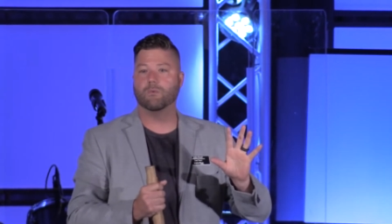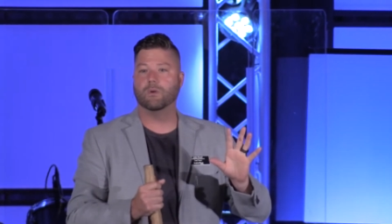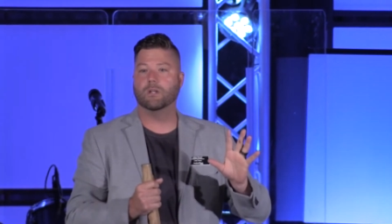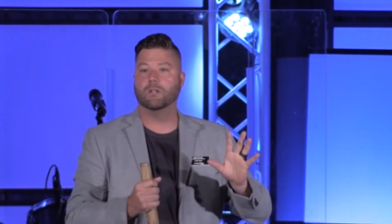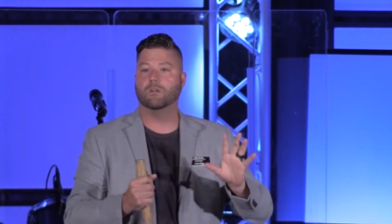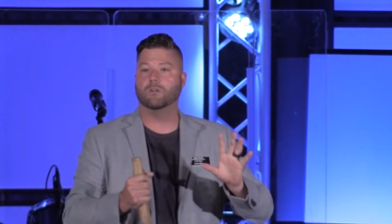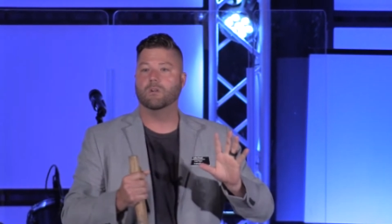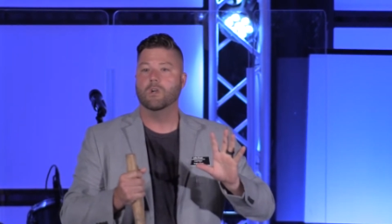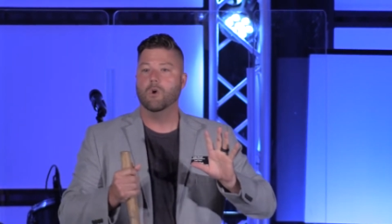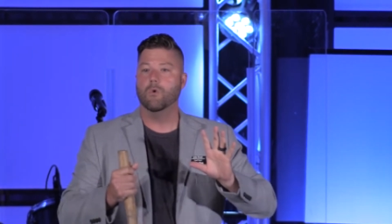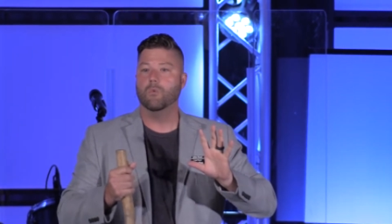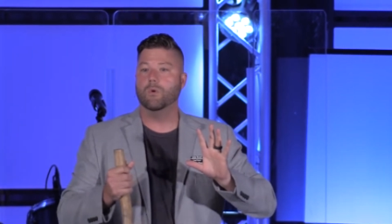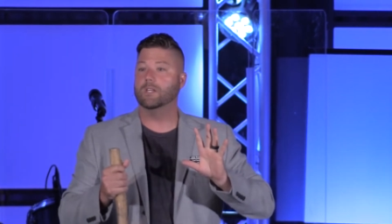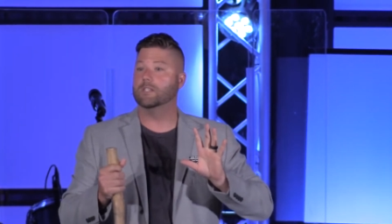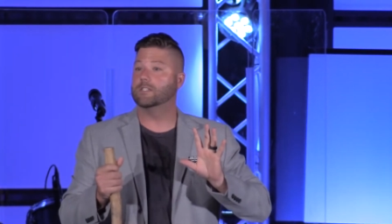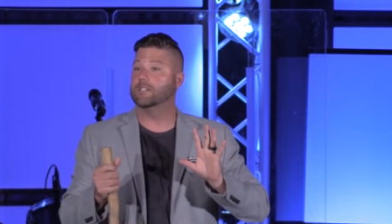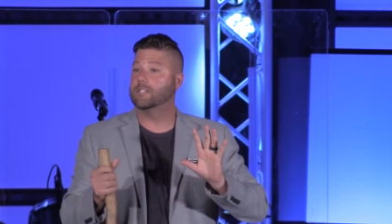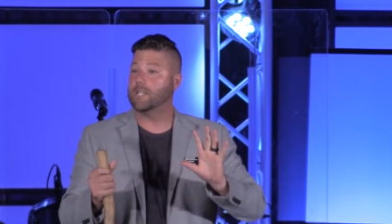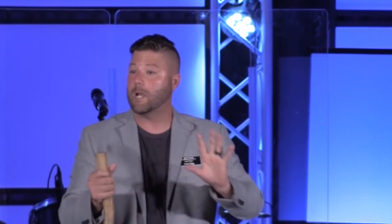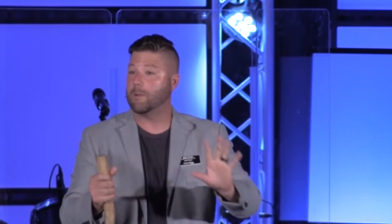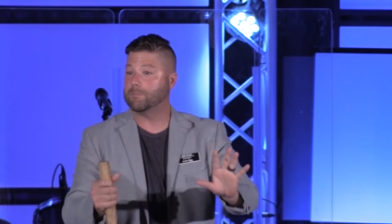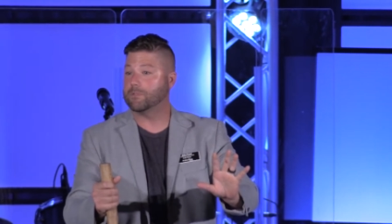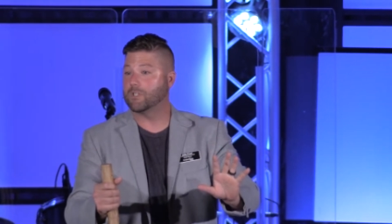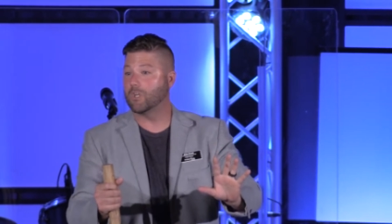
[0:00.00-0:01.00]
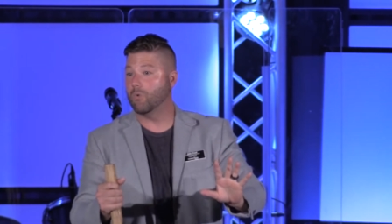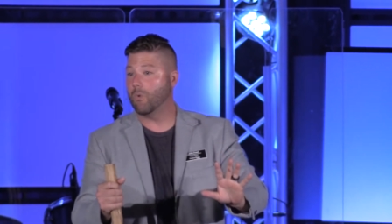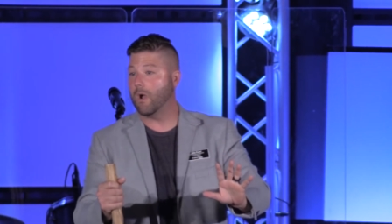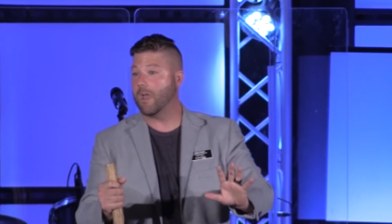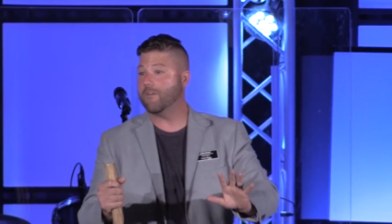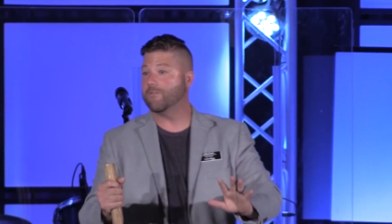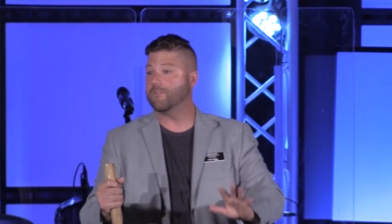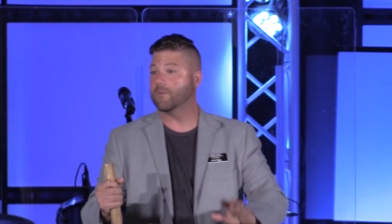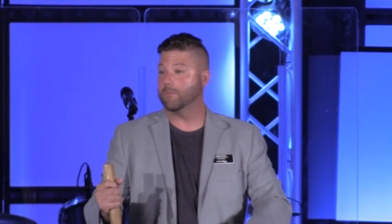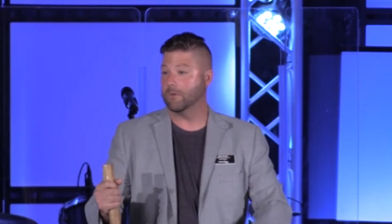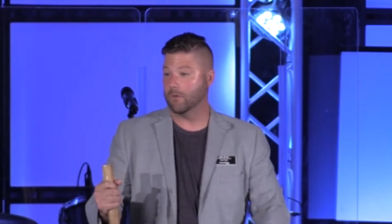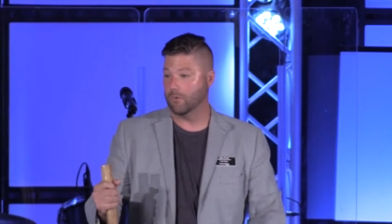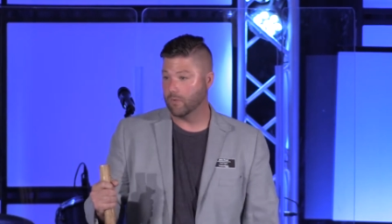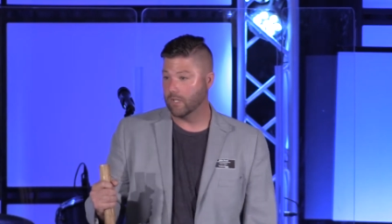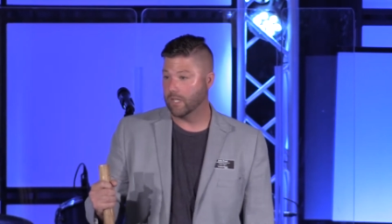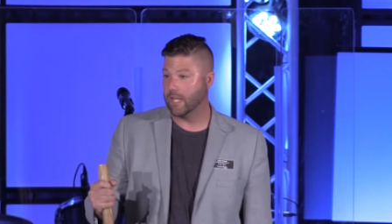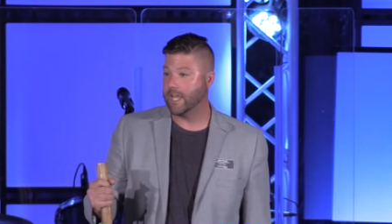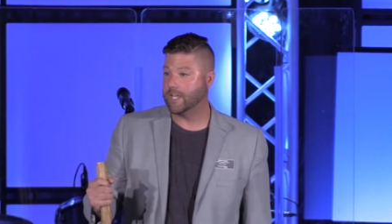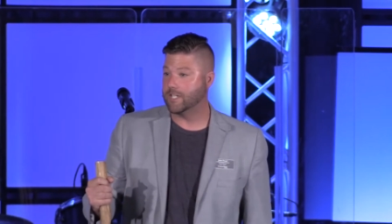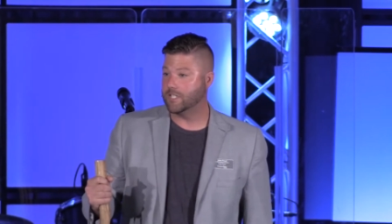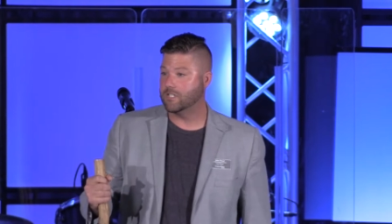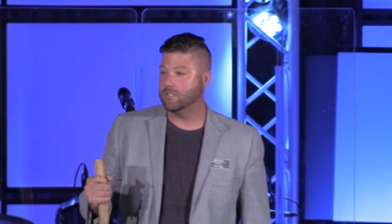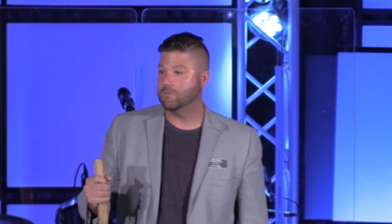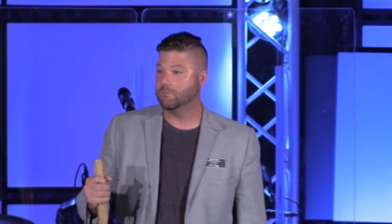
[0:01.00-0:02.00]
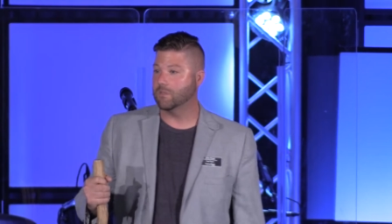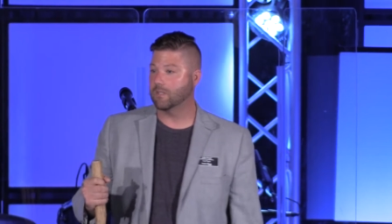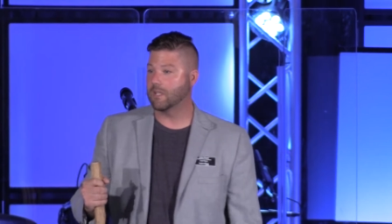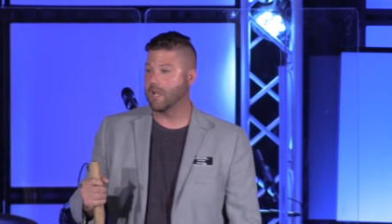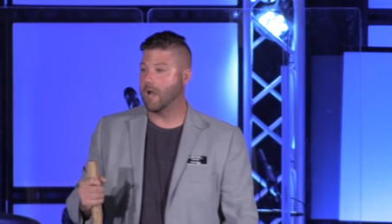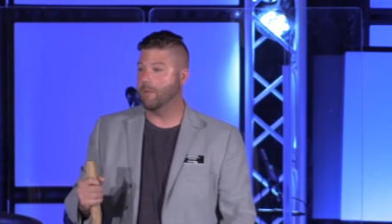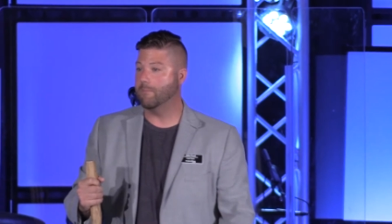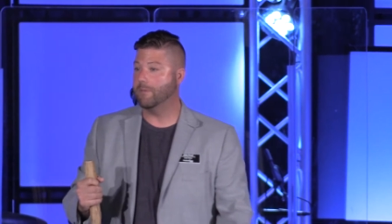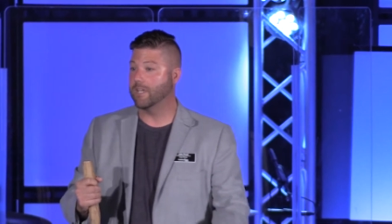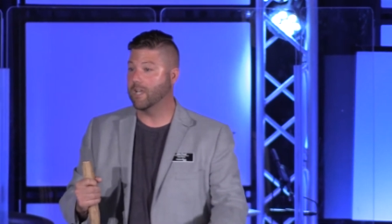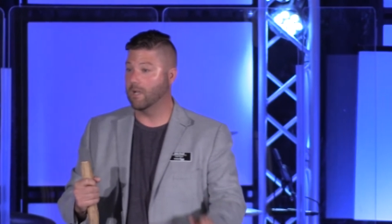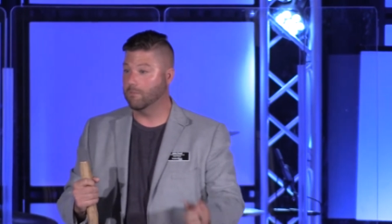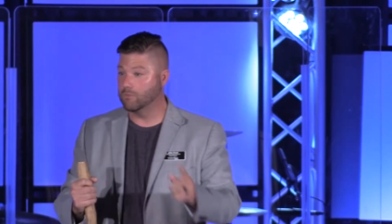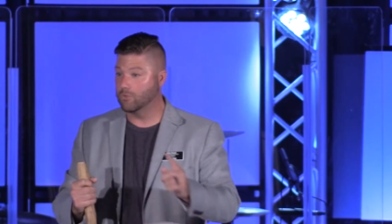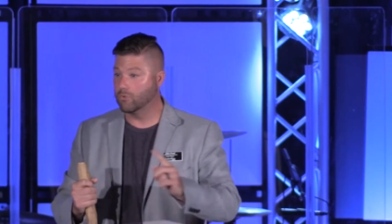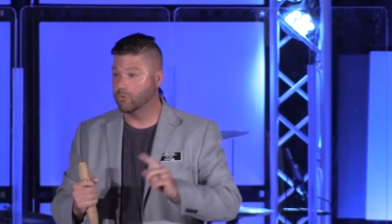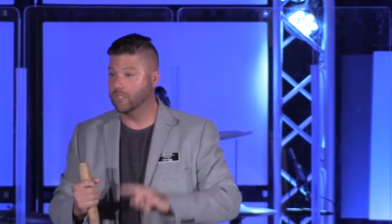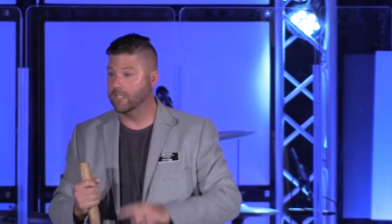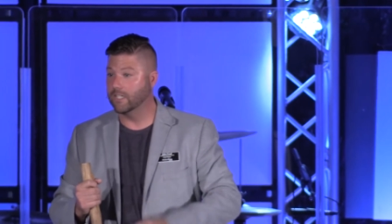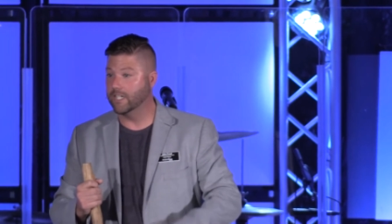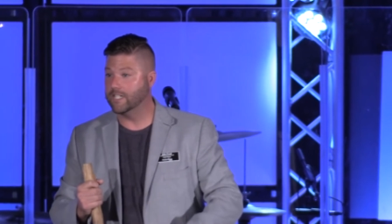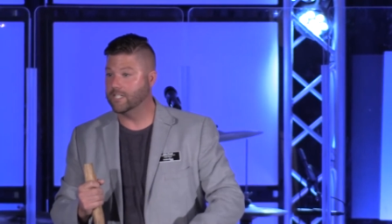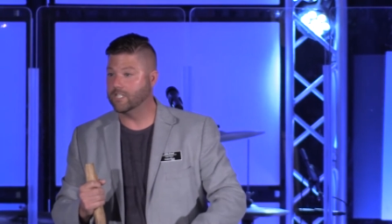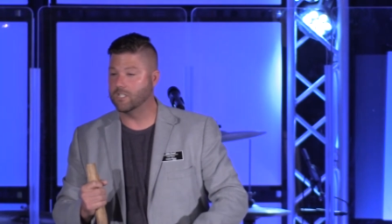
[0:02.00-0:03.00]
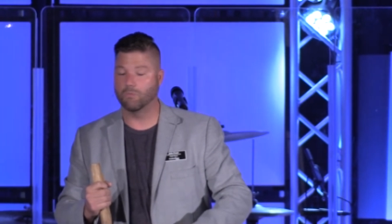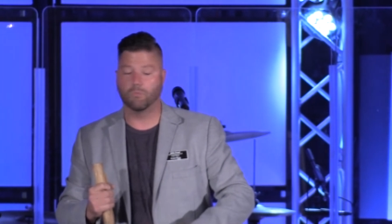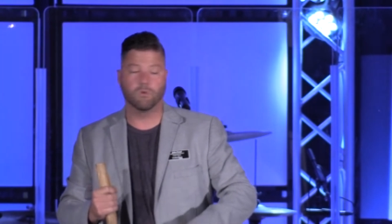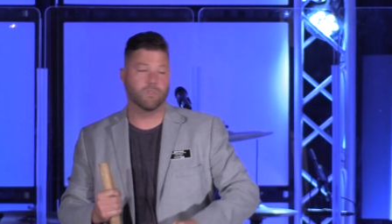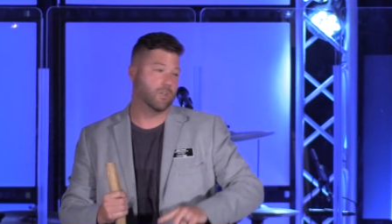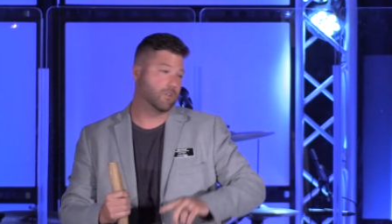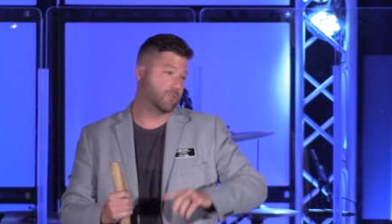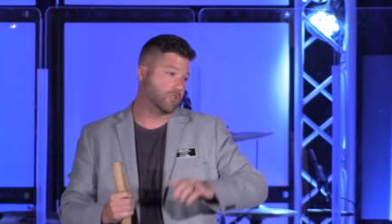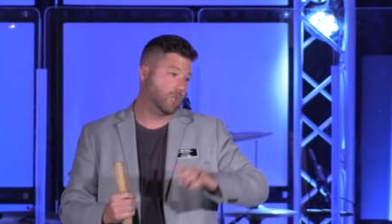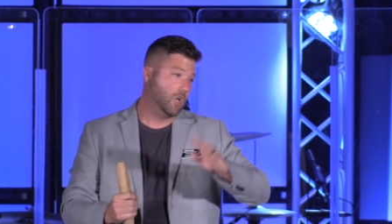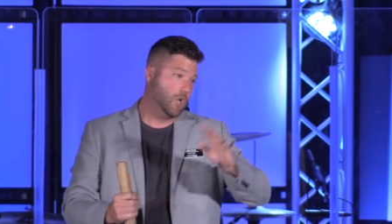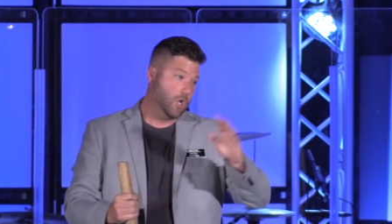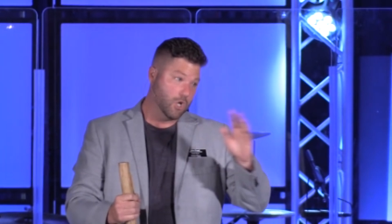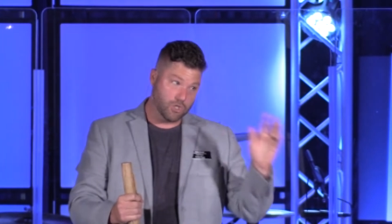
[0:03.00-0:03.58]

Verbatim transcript: When it steps away from a relationship with God, it becomes religion, where there's